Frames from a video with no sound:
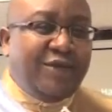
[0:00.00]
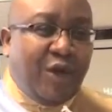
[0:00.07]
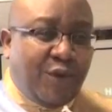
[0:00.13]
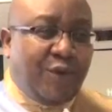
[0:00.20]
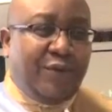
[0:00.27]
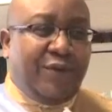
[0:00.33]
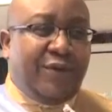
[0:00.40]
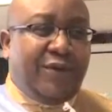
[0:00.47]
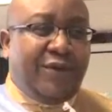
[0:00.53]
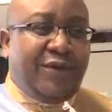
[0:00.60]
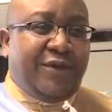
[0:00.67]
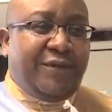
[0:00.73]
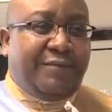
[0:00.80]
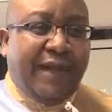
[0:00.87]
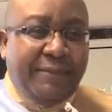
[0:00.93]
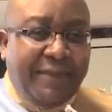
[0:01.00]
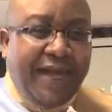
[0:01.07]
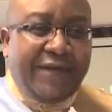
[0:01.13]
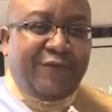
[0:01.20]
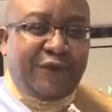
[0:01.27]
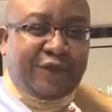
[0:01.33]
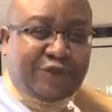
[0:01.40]
no, my
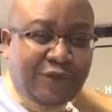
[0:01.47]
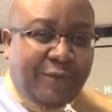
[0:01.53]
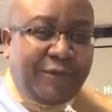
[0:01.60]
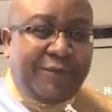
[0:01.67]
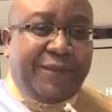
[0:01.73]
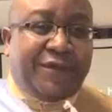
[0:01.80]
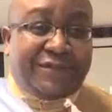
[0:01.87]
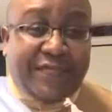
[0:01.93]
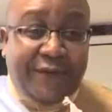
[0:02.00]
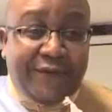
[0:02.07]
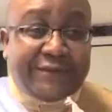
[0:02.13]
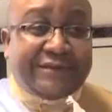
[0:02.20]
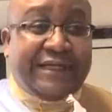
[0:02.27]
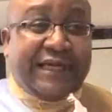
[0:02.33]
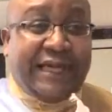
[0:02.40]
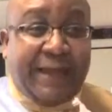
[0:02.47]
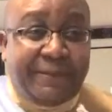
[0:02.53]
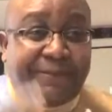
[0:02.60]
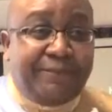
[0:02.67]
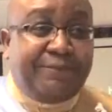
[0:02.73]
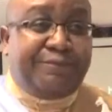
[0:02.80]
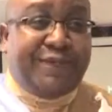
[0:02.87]
mind was troubled because I was
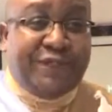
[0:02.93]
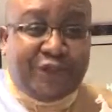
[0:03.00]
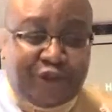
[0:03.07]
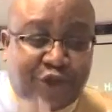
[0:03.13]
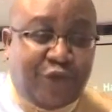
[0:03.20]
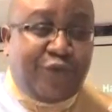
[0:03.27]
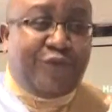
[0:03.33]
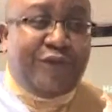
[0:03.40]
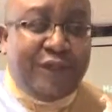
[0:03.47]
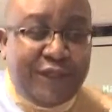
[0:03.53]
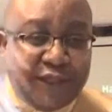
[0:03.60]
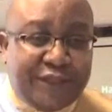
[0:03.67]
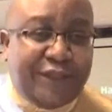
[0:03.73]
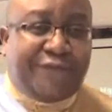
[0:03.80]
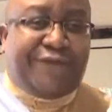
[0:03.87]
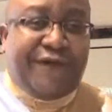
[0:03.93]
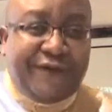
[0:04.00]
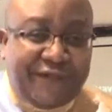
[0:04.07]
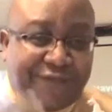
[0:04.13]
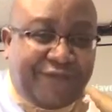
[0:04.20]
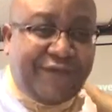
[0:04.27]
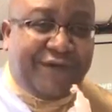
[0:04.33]
kept being shown
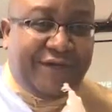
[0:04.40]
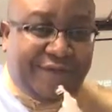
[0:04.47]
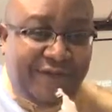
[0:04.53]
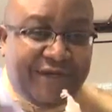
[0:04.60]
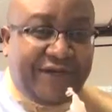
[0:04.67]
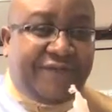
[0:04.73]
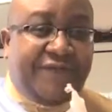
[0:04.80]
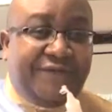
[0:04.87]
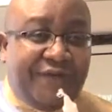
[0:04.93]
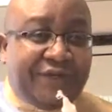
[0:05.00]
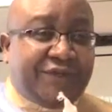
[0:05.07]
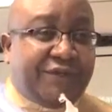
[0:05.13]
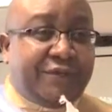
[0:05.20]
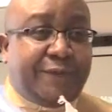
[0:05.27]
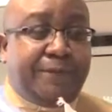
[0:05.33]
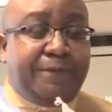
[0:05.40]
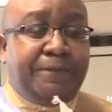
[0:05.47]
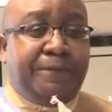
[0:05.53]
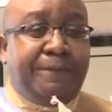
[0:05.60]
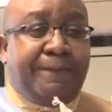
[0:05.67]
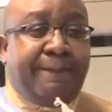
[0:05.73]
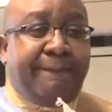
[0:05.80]
different, different, different, different visions.
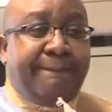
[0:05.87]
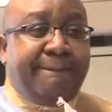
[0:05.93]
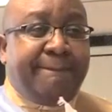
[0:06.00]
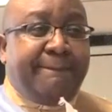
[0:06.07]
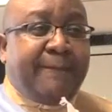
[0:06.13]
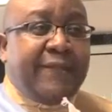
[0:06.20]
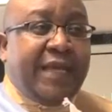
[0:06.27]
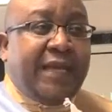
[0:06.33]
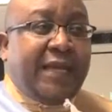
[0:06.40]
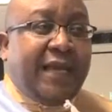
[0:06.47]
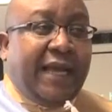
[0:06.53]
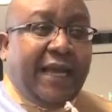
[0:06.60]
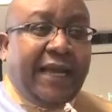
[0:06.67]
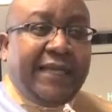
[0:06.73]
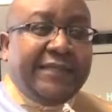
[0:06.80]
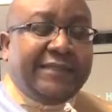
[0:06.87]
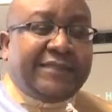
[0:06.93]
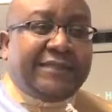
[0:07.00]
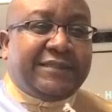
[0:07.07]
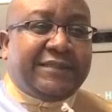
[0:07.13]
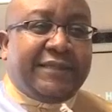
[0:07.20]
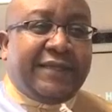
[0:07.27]

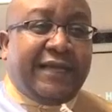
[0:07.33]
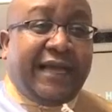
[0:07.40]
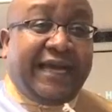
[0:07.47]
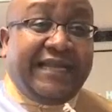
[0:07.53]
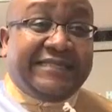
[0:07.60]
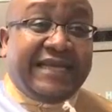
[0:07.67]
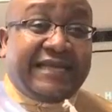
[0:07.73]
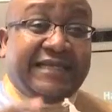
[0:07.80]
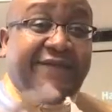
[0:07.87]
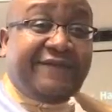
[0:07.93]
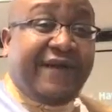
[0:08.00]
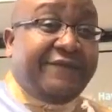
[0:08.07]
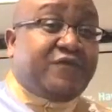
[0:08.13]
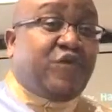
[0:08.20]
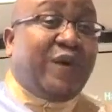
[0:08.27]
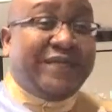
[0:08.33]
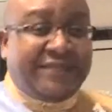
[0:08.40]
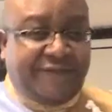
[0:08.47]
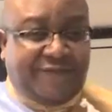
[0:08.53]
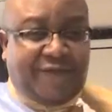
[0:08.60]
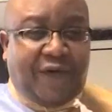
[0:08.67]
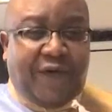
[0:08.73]
And at exactly
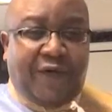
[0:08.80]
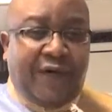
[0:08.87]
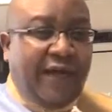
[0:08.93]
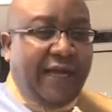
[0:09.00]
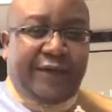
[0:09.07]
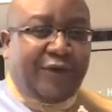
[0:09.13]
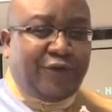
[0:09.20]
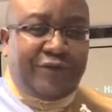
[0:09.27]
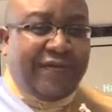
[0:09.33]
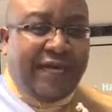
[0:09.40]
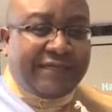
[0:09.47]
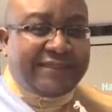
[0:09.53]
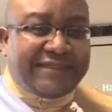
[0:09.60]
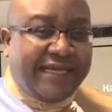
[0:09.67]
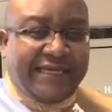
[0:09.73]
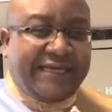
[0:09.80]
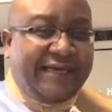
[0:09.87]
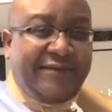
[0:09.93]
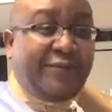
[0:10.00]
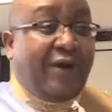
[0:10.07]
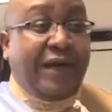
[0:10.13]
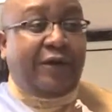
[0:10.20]
5:24, I could not take it
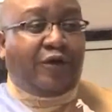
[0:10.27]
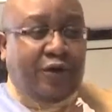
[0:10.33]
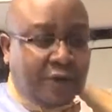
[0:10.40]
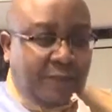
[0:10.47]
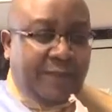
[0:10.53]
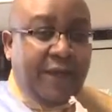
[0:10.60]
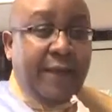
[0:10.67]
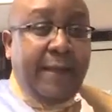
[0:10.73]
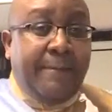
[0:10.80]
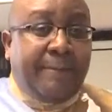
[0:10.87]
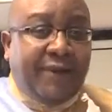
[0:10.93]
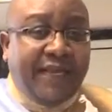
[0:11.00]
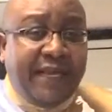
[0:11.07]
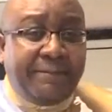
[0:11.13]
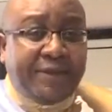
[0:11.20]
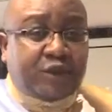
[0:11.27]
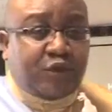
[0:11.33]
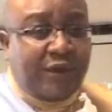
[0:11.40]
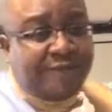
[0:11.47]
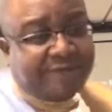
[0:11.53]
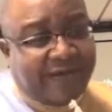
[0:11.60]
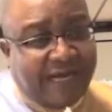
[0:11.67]
anymore. I got up. But in
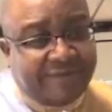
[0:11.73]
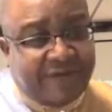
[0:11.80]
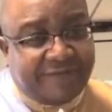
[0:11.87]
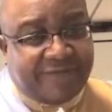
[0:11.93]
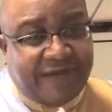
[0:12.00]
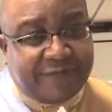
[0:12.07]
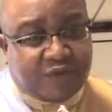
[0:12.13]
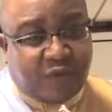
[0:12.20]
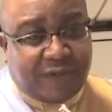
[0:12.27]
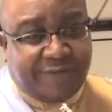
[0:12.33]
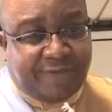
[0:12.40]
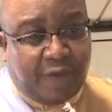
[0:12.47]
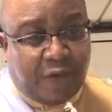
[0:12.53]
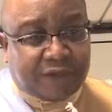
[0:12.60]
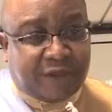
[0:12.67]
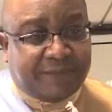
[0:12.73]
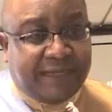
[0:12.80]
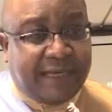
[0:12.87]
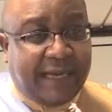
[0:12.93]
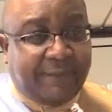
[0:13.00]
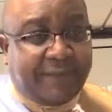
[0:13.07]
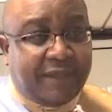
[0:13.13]
between 5 and 5:24,
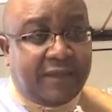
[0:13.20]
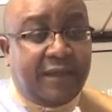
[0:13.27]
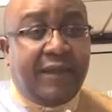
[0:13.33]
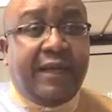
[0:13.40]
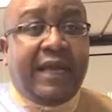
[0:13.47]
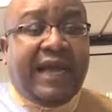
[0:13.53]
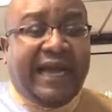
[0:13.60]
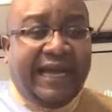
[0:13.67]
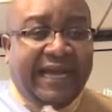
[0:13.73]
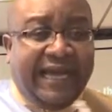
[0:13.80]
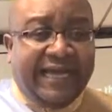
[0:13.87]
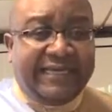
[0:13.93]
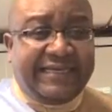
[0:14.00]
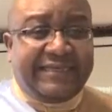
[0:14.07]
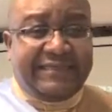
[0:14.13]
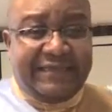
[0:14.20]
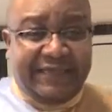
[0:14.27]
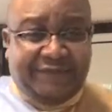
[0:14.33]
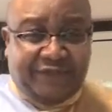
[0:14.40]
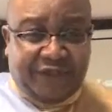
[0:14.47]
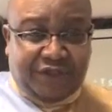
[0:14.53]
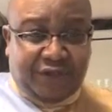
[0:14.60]
something happened. I had
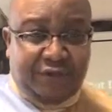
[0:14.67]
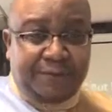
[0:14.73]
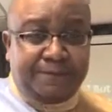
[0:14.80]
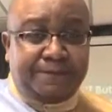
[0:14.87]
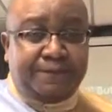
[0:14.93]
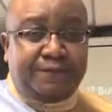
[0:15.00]
a vision,